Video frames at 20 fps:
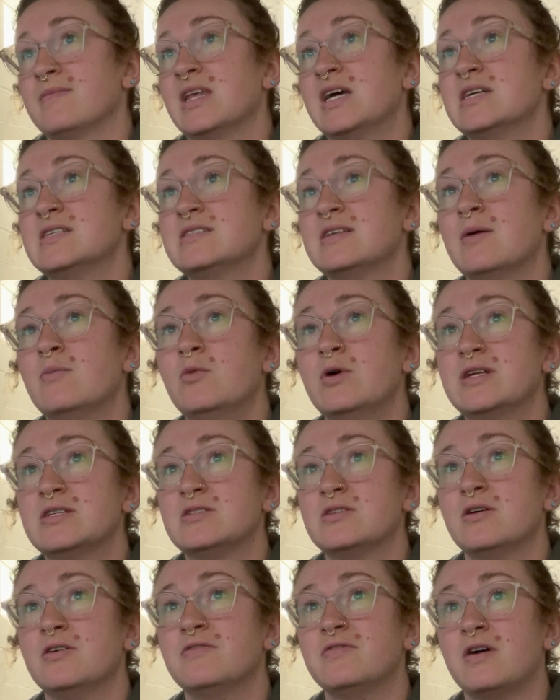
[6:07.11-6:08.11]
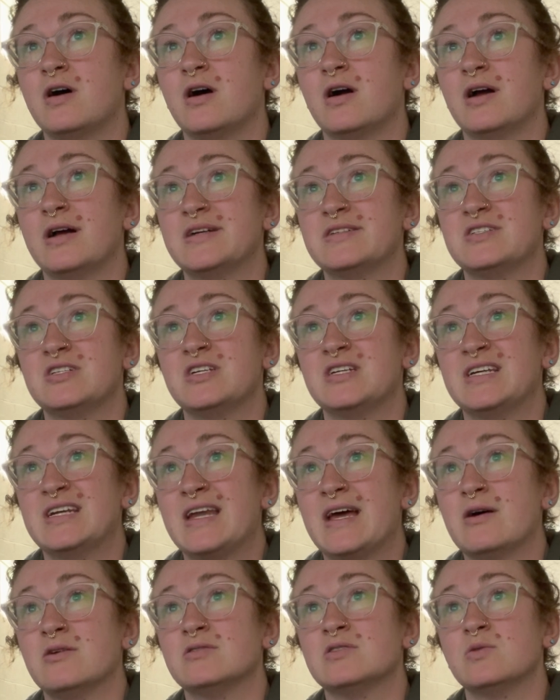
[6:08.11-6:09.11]
Some went so far as to
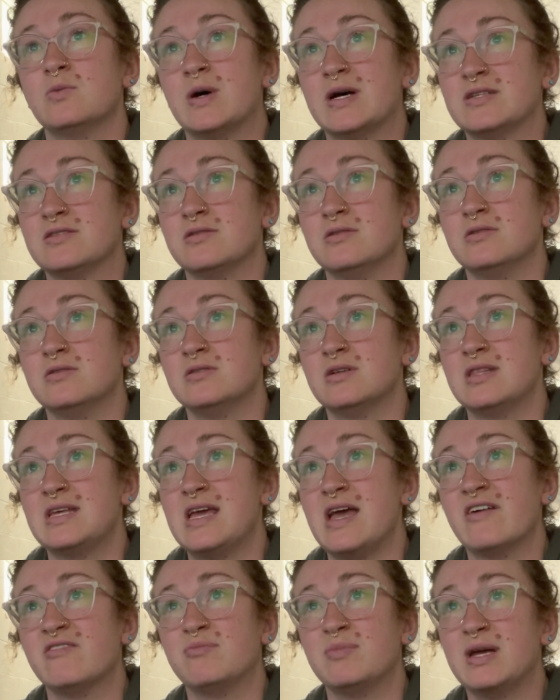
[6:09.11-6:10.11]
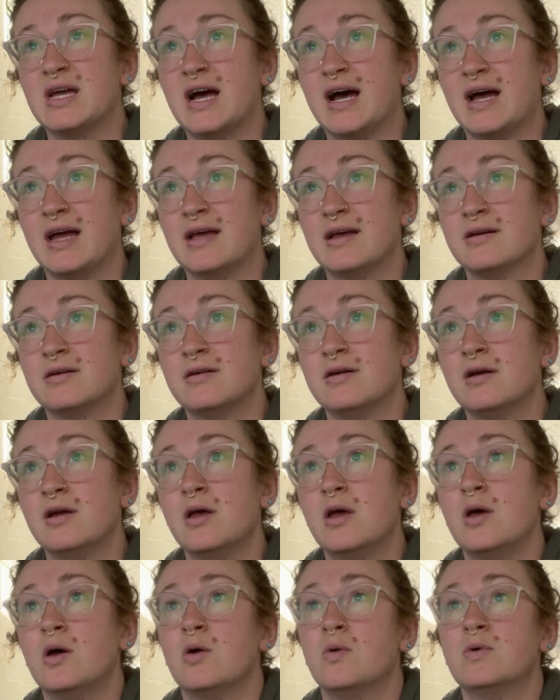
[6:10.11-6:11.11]
denounce Wessel to the FBI,
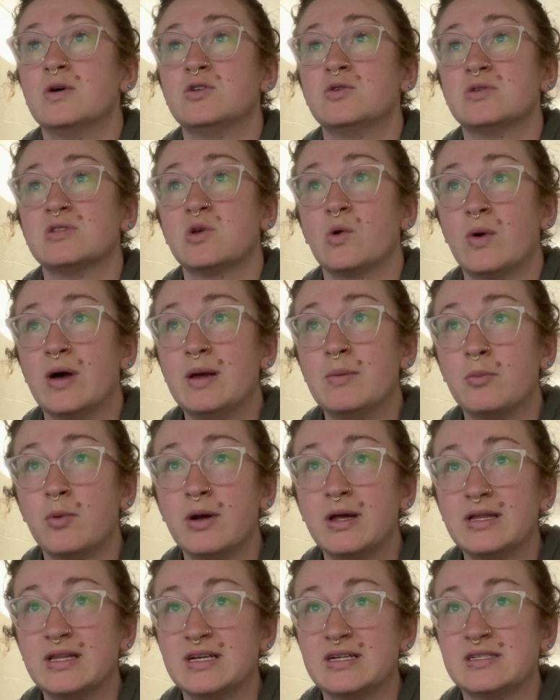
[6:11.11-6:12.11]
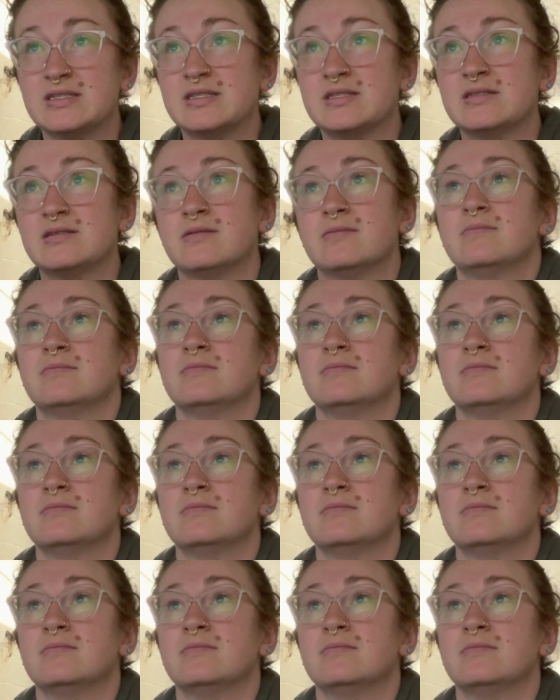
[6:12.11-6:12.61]
which was quite pointless,